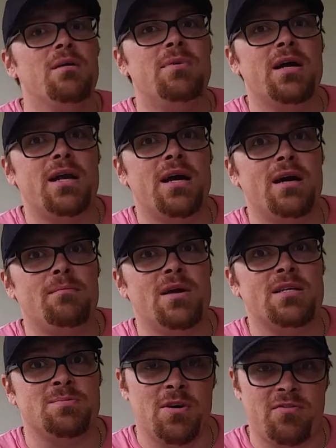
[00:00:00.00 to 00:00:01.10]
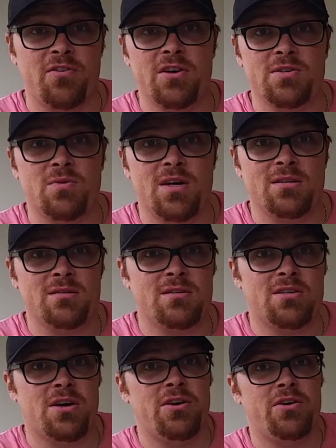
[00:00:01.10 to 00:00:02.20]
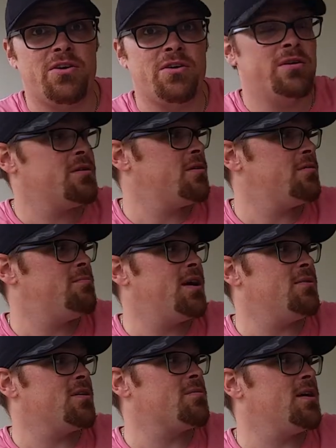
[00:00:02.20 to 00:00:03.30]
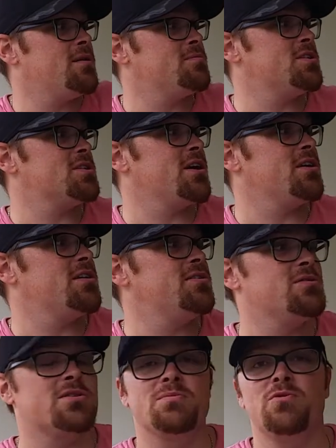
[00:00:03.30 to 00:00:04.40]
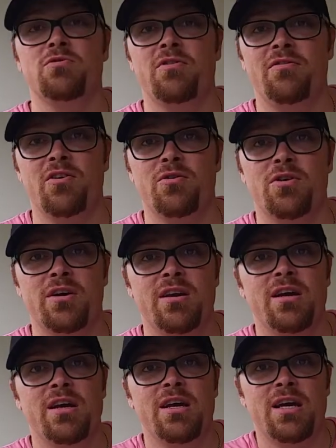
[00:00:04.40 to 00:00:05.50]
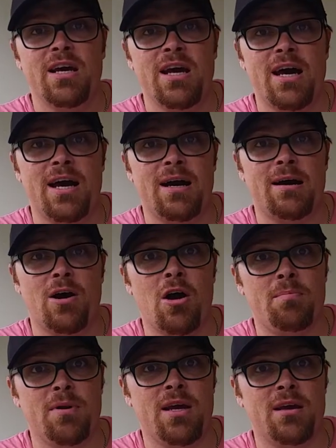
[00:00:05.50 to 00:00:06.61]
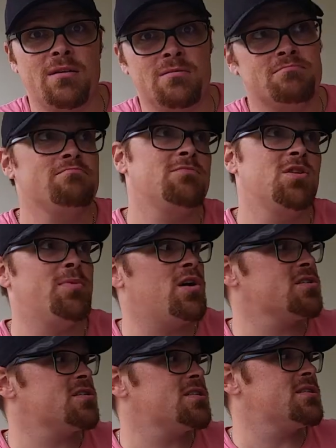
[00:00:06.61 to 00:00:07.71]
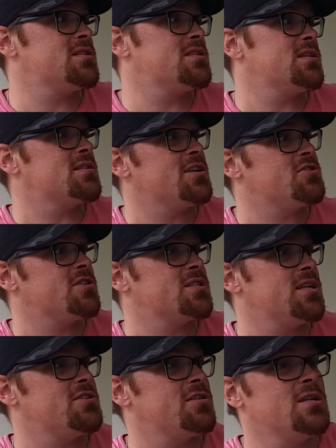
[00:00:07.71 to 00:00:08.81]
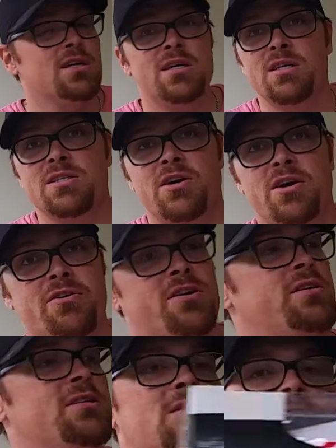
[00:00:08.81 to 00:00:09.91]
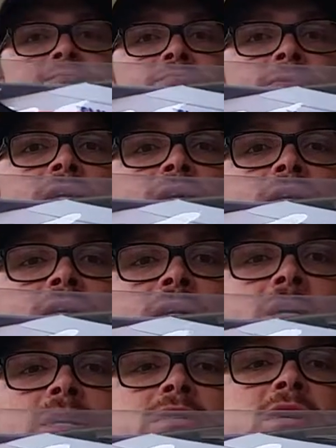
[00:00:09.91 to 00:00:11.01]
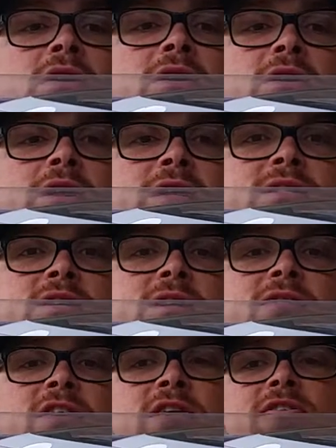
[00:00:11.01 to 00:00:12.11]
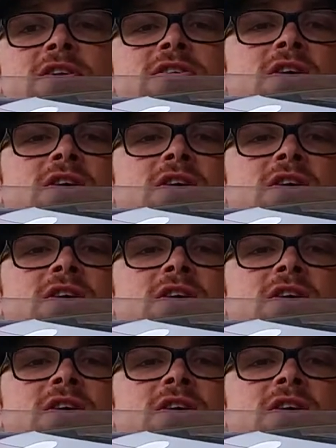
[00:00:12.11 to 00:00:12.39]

but it's my first one, so bear with me. I'm just going to do a small review on it, opening the box, etc, etc. So here it is. So it's only a very, very